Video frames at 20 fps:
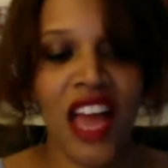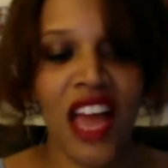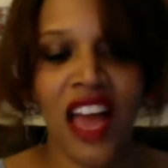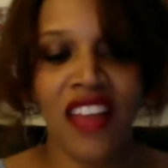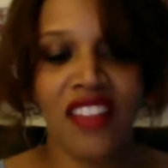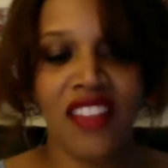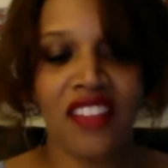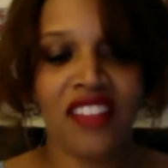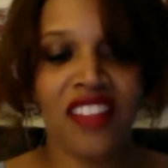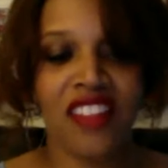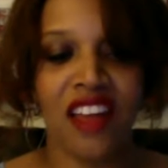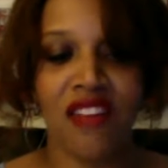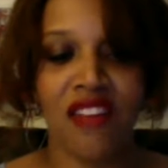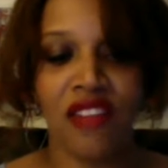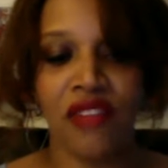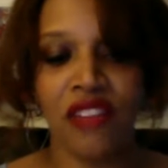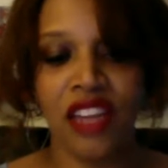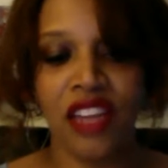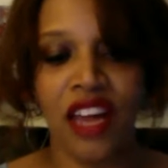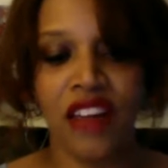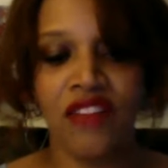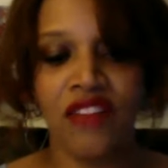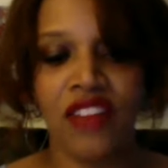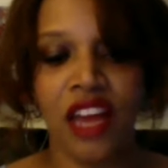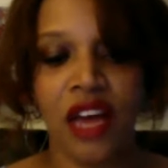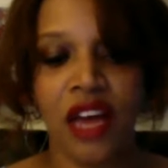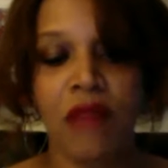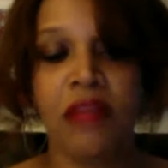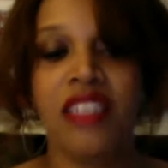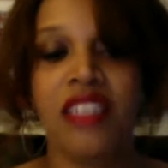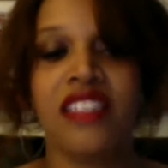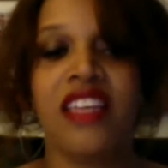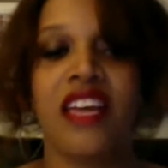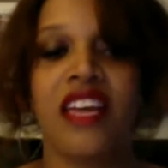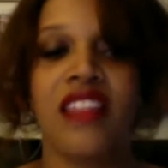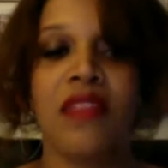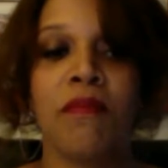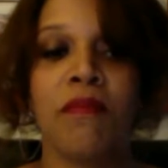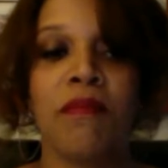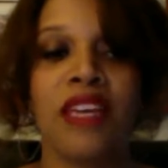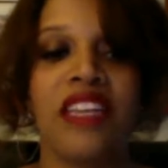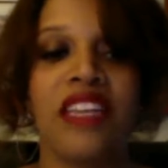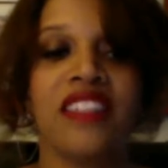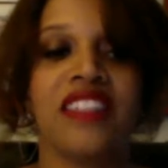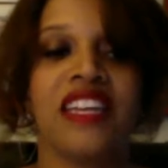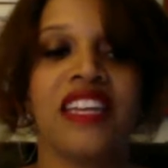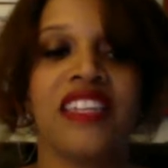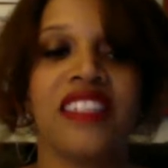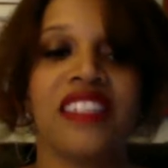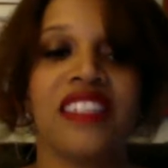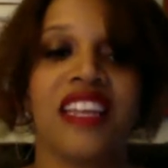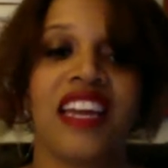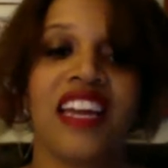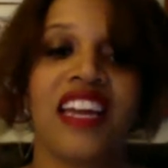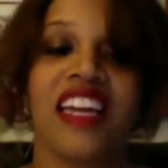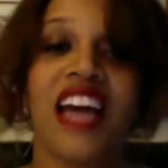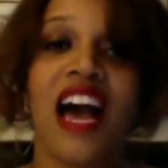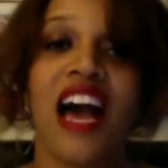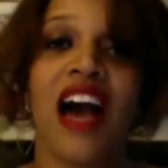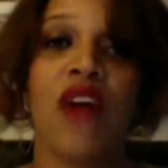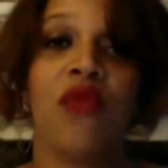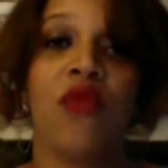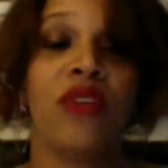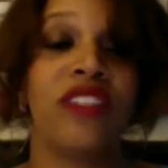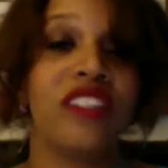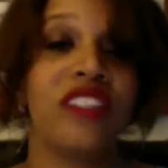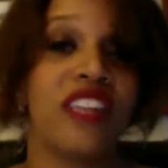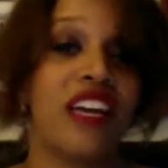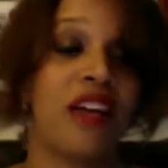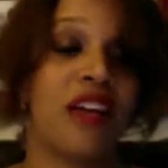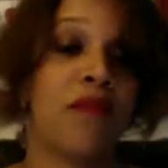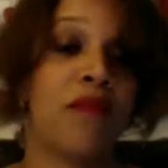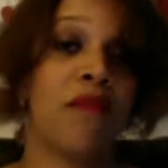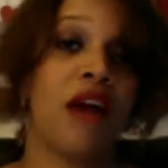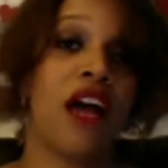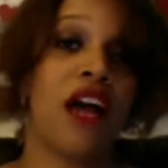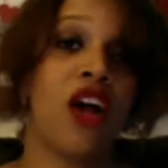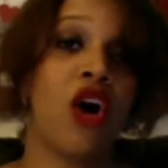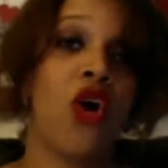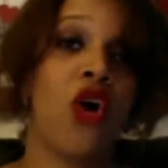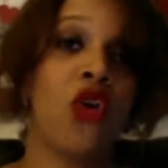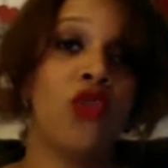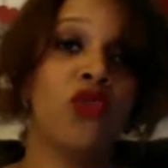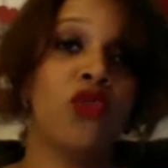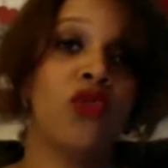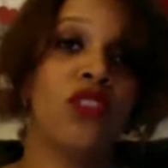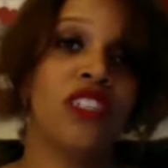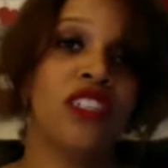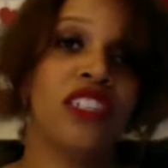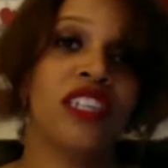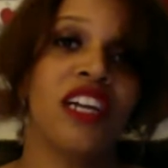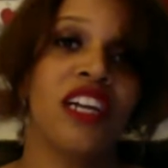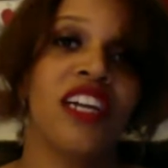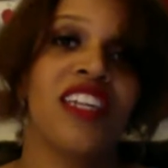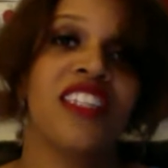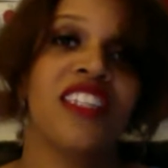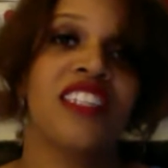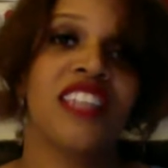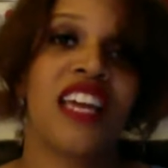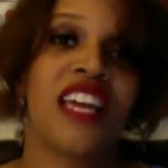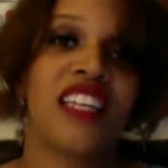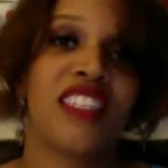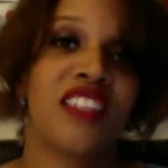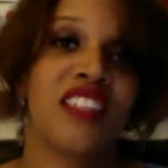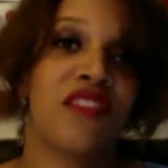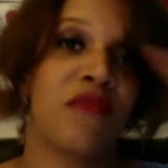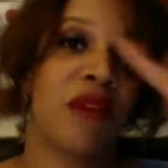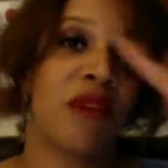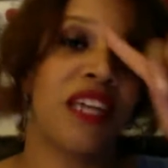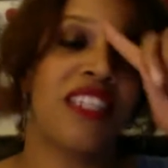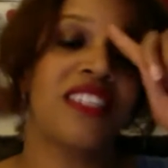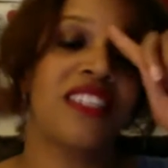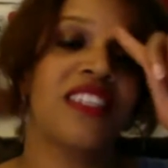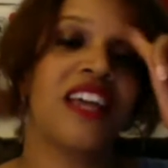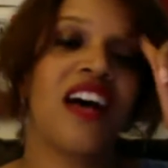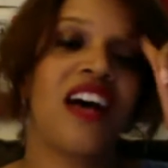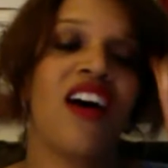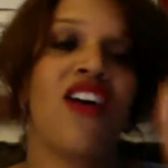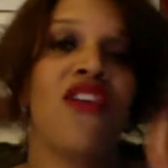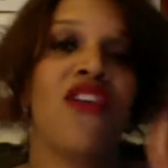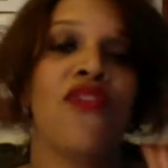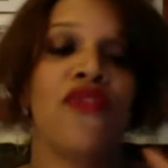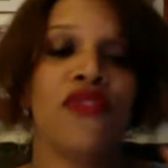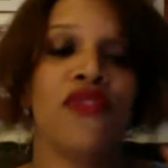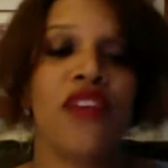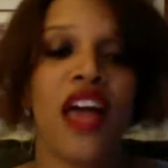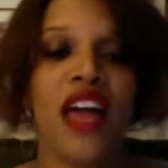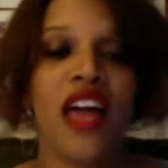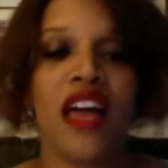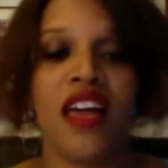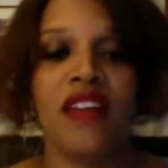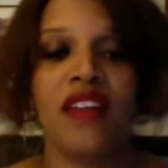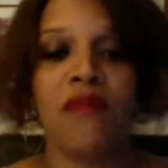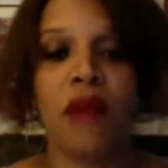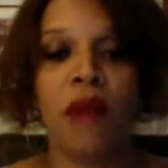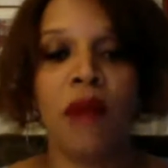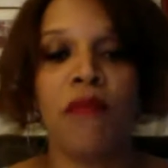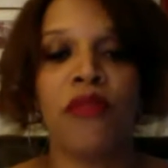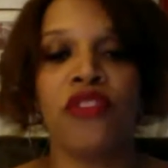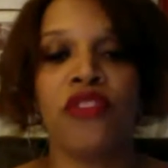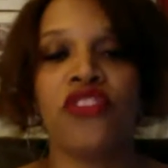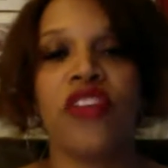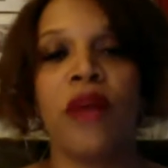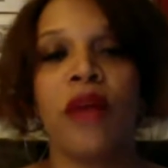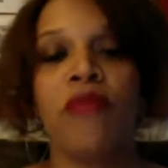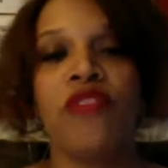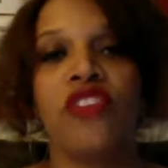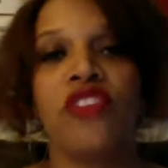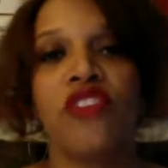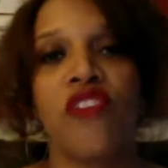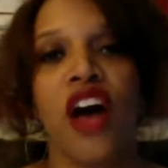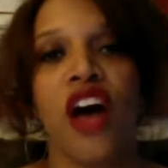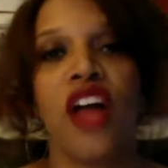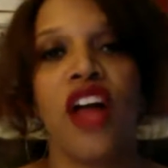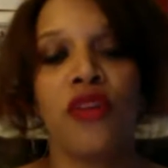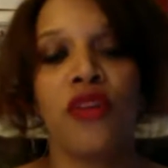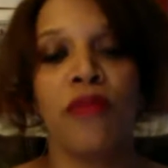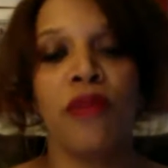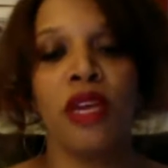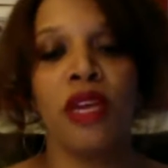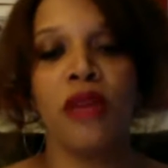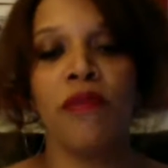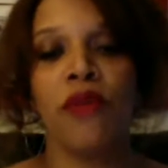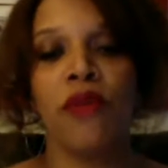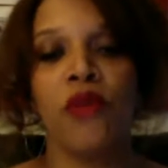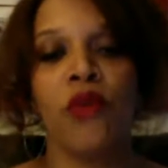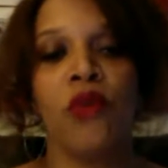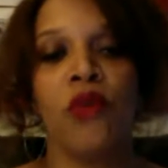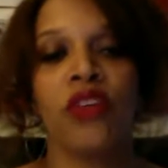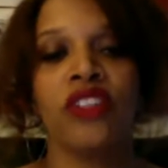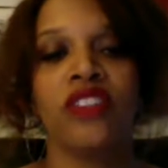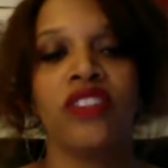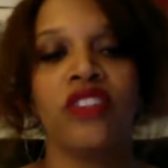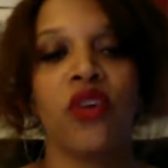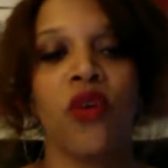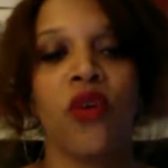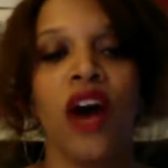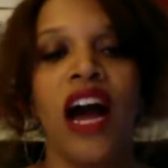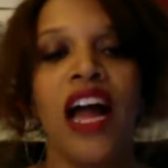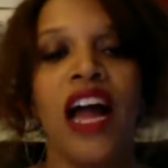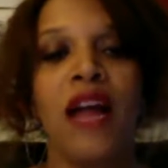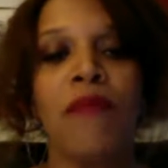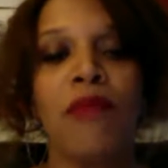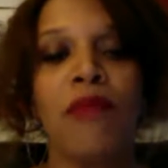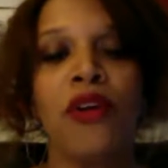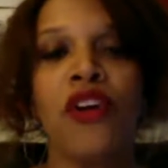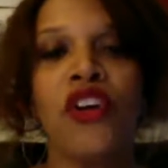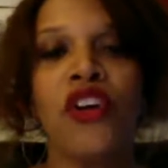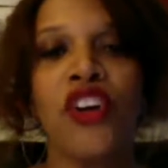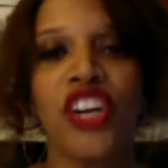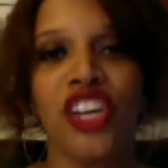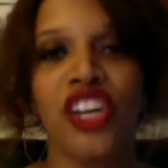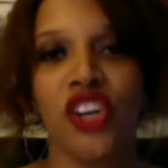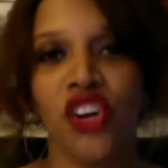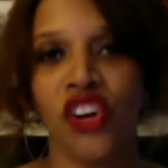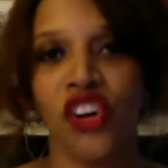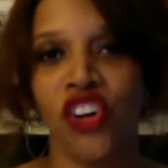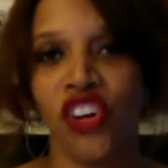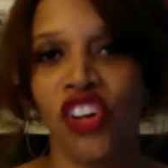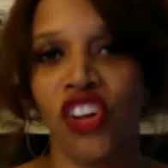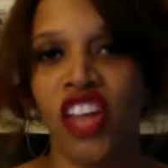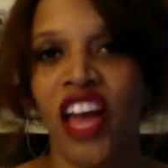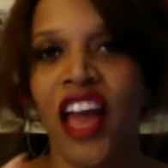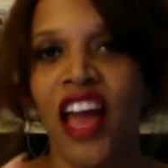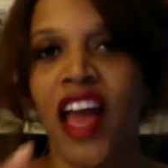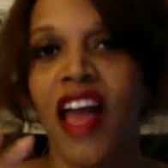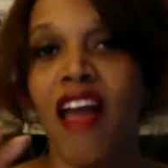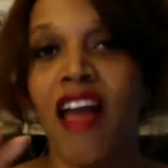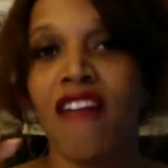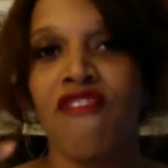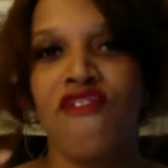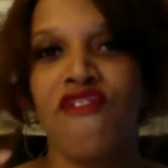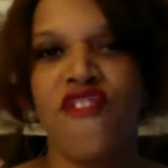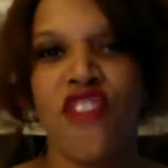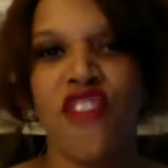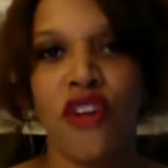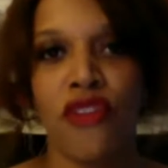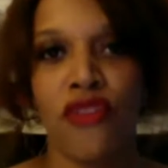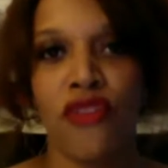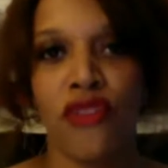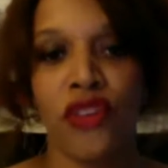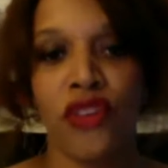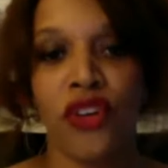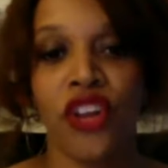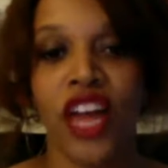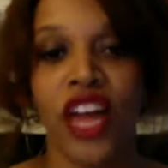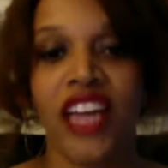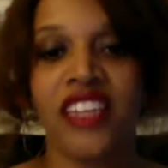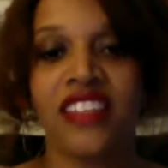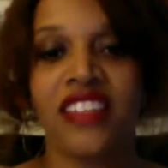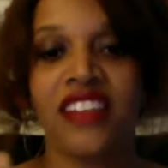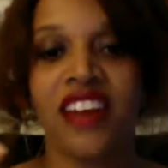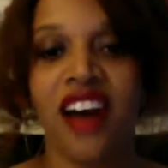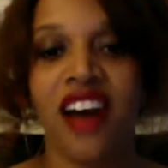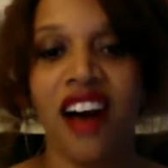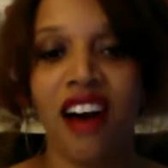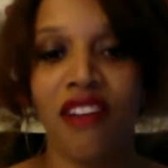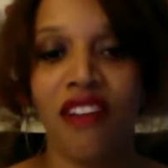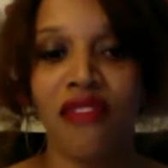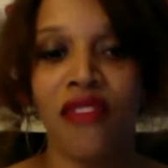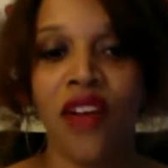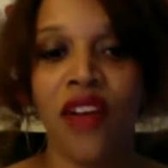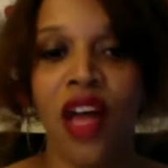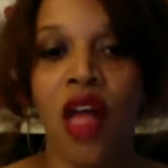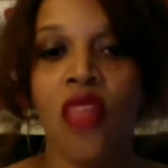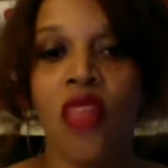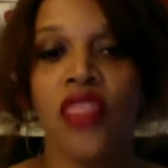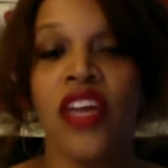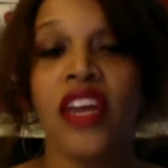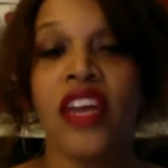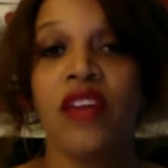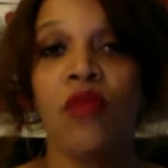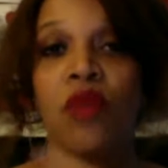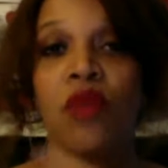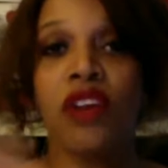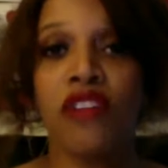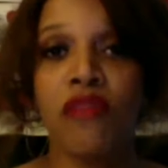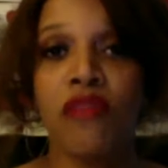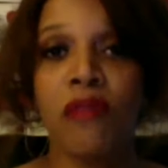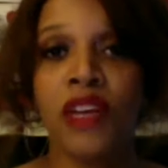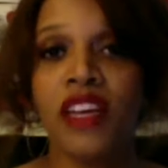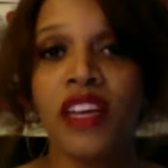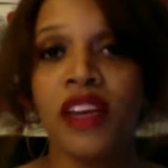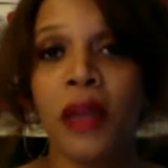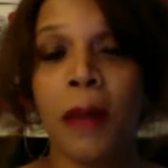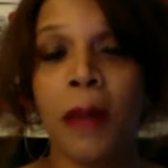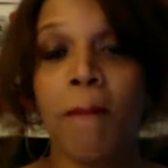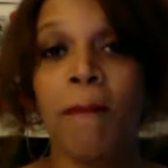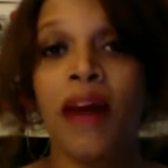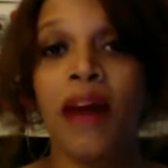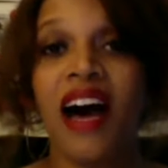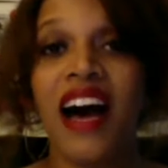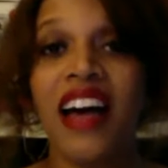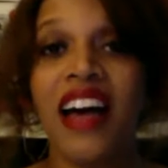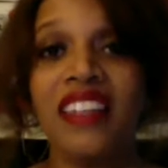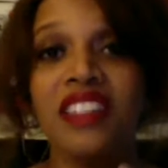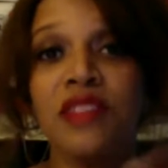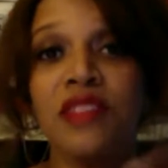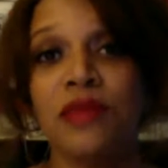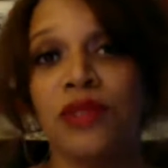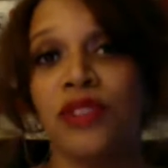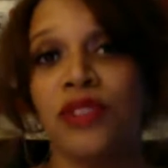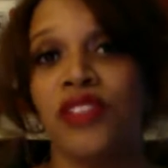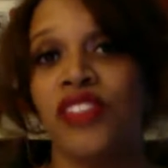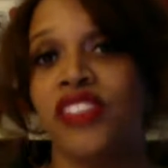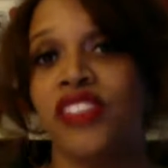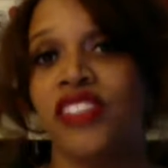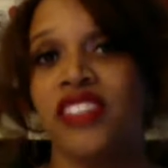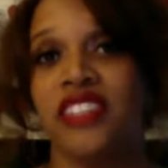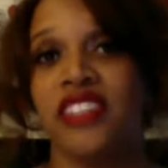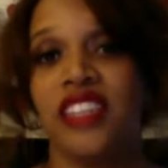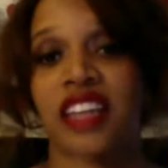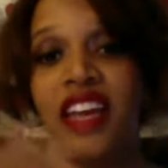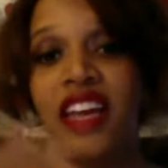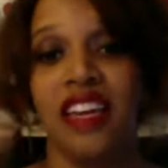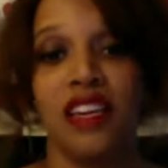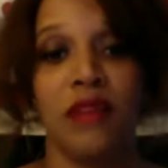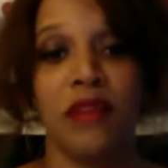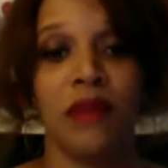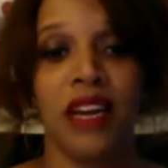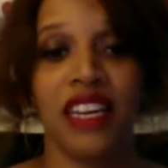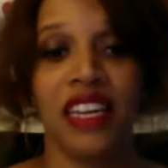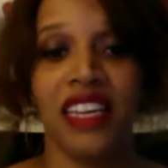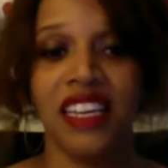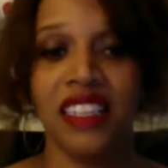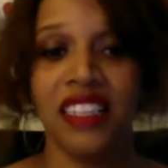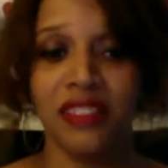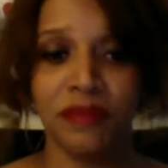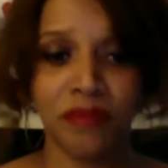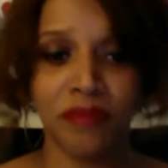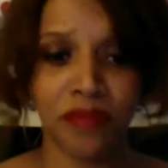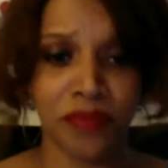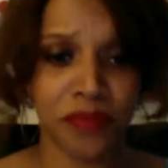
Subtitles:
and this love of a lifetime, is that the biggest lesson that I got was that my own sense of myself and my perception of other people was so hypercritical and fearful and tough that it would have been impossible to let anybody in.